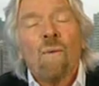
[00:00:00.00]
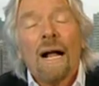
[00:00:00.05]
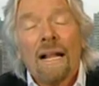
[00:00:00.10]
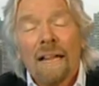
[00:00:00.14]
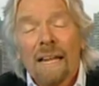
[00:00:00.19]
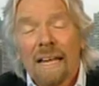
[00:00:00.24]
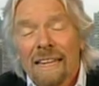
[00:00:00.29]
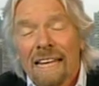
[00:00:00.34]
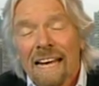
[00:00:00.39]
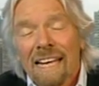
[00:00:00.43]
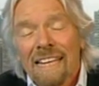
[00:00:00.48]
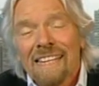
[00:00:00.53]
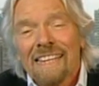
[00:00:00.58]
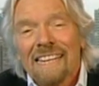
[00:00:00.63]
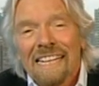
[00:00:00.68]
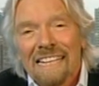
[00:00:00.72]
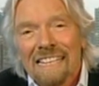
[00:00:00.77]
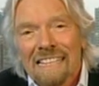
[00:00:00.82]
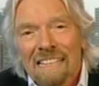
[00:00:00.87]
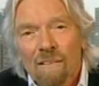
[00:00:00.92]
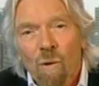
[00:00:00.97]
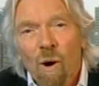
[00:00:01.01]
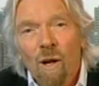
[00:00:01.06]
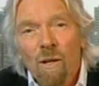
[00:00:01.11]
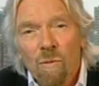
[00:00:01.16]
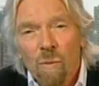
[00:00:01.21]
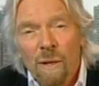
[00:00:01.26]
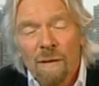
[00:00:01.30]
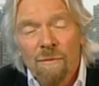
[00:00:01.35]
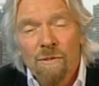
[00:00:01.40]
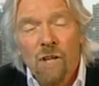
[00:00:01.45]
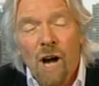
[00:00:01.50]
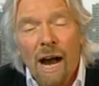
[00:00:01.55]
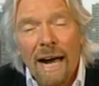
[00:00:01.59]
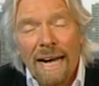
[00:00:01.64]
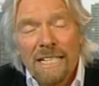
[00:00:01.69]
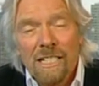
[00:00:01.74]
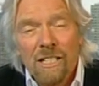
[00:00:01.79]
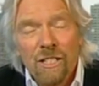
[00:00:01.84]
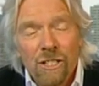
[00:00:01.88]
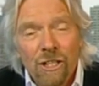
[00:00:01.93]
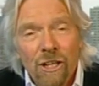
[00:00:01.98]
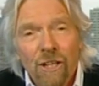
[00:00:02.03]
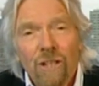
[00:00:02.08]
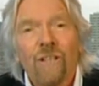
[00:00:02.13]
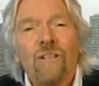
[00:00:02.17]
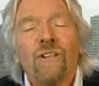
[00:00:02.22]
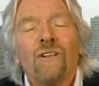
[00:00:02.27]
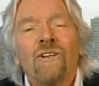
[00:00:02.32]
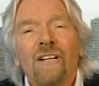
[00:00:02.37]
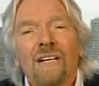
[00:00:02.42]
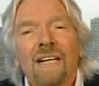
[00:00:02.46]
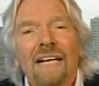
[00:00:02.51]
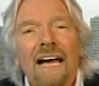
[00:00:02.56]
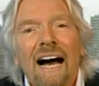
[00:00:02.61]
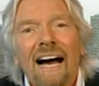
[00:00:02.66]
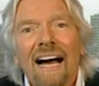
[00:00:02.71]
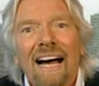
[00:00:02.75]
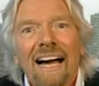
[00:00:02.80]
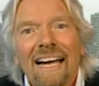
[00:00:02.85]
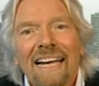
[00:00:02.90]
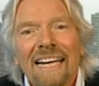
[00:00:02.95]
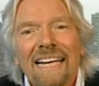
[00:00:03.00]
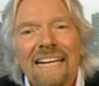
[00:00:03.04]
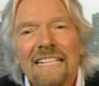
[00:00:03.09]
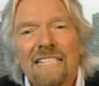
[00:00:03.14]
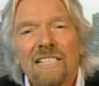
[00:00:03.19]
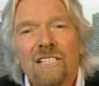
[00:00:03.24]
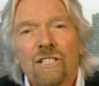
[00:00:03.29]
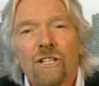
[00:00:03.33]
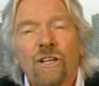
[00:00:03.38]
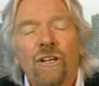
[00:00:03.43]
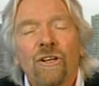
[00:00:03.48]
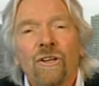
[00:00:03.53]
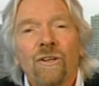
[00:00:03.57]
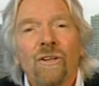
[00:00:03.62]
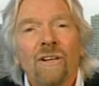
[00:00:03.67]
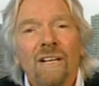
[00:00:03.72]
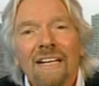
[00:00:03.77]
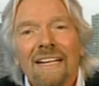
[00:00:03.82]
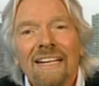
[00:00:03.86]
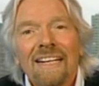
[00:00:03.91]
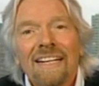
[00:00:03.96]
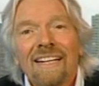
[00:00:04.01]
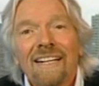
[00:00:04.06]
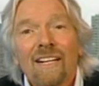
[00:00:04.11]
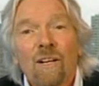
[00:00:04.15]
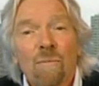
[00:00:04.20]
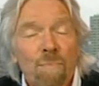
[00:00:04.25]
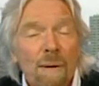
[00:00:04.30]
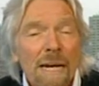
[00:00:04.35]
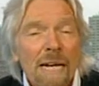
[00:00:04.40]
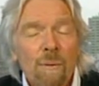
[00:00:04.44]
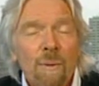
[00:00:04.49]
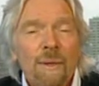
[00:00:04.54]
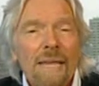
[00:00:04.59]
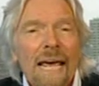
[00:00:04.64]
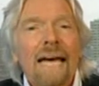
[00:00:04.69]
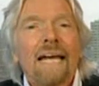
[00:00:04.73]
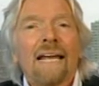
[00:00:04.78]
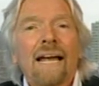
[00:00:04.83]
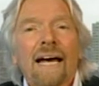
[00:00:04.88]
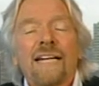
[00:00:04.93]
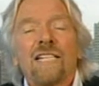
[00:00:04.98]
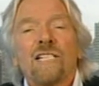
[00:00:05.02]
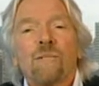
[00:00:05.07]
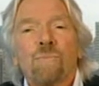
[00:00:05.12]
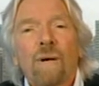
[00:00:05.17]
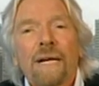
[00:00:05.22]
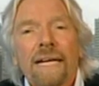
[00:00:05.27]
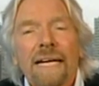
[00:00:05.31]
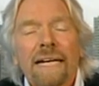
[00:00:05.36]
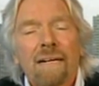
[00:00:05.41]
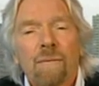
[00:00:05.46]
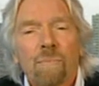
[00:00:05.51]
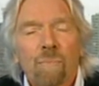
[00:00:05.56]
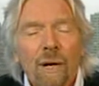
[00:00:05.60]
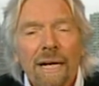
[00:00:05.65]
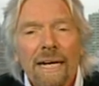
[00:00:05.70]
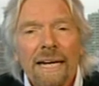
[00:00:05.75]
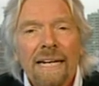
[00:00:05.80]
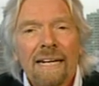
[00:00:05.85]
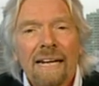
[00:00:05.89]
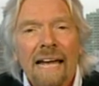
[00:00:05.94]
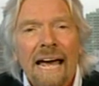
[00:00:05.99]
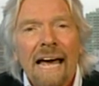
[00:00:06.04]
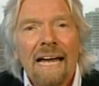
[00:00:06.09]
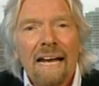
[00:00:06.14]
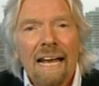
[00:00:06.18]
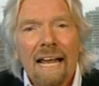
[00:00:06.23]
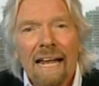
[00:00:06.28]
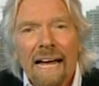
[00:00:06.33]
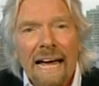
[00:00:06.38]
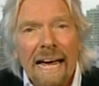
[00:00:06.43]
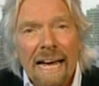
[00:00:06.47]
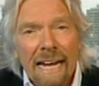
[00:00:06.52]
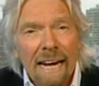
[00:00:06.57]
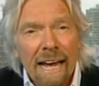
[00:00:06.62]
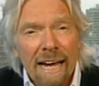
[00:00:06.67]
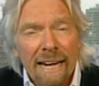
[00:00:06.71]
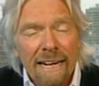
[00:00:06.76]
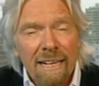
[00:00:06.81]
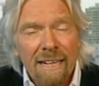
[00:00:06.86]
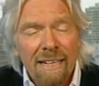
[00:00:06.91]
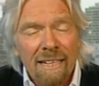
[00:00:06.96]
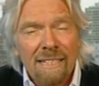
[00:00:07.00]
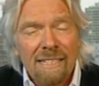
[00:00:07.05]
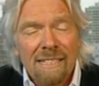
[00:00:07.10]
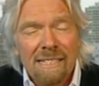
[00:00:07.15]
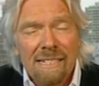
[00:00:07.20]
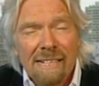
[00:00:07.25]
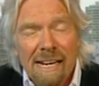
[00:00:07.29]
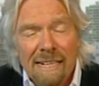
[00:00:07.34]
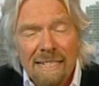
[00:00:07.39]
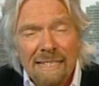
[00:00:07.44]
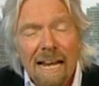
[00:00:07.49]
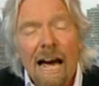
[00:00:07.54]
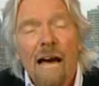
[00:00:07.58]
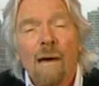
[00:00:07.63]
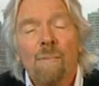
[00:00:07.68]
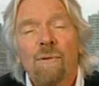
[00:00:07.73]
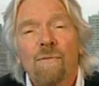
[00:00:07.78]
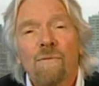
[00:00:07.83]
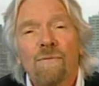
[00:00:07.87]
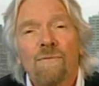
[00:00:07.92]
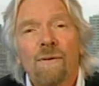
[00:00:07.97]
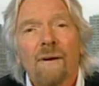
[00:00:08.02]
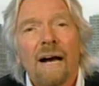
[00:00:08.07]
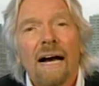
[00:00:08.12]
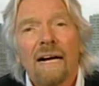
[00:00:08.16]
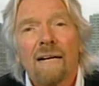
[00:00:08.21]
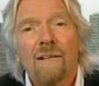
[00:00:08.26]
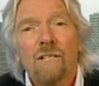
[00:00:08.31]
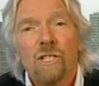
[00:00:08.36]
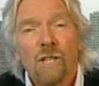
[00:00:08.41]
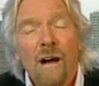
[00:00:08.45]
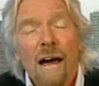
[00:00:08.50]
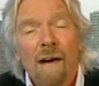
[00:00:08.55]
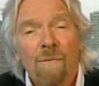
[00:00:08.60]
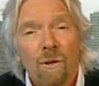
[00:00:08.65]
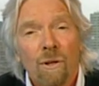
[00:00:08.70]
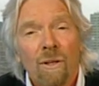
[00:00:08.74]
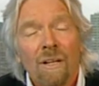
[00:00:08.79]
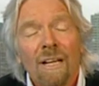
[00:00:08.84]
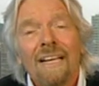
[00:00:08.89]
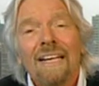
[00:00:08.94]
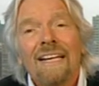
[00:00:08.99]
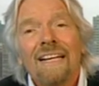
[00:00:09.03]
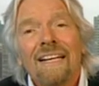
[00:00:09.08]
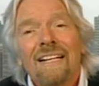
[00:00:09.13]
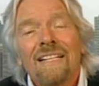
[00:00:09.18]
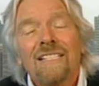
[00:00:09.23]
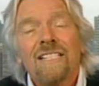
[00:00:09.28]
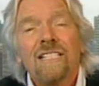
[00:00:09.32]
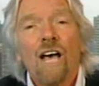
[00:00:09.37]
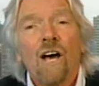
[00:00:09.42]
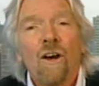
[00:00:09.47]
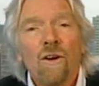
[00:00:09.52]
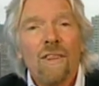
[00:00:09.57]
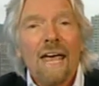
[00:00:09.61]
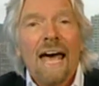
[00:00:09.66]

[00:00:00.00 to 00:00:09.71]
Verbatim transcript: Well, the, the, what we've tried to do uh, is to compete with airlines, bring in, bring in airline type of uh, travel so